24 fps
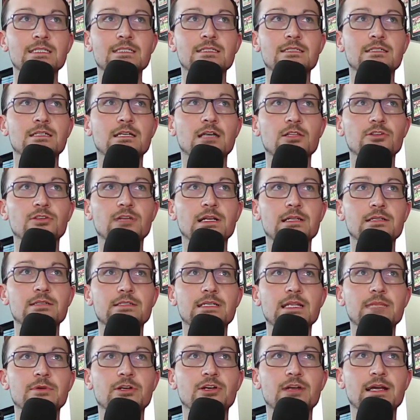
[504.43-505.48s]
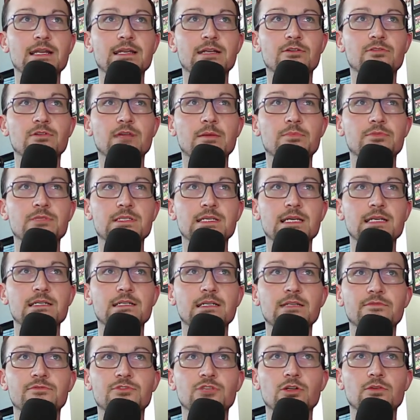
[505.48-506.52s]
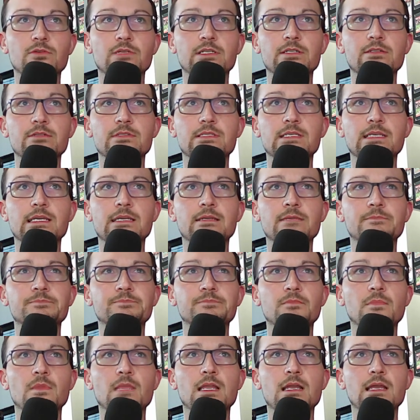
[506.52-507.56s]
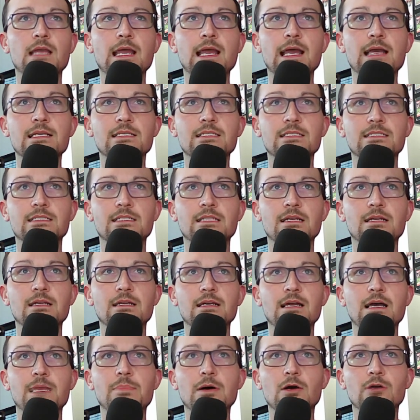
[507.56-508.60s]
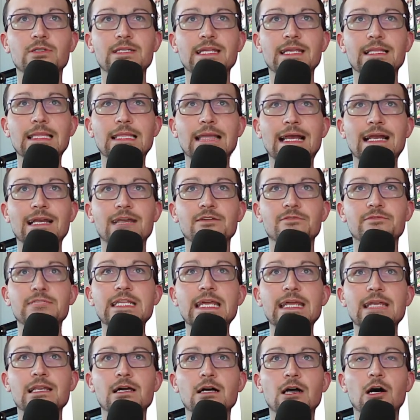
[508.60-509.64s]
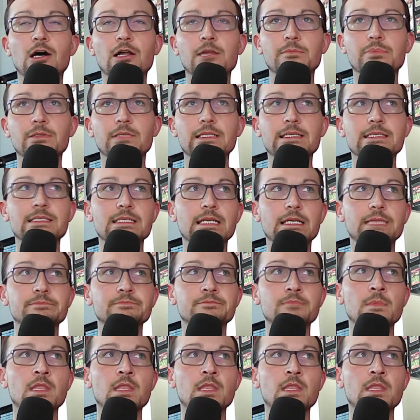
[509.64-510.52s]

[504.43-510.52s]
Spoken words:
Colorado Democratic Representative Joe Nguse asked about a lack of data on policing.